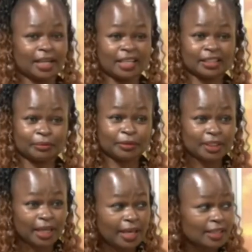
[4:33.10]
running as M
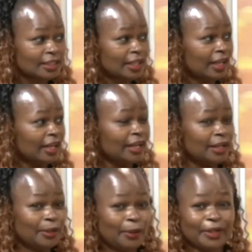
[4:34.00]
C As.
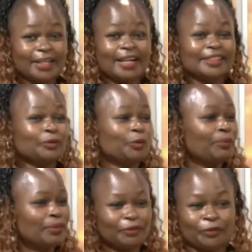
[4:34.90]
You know, it has
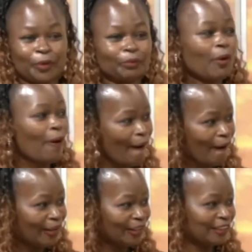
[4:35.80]
women from
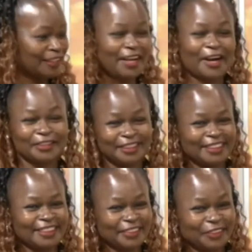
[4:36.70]
all the
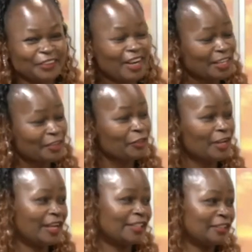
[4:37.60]
counties running
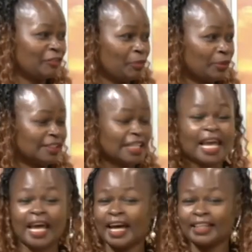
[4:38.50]
for elective mm-hmm, posts,
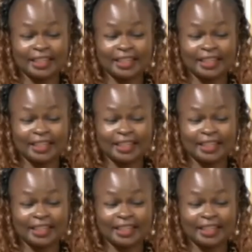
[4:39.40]
mm-hmm.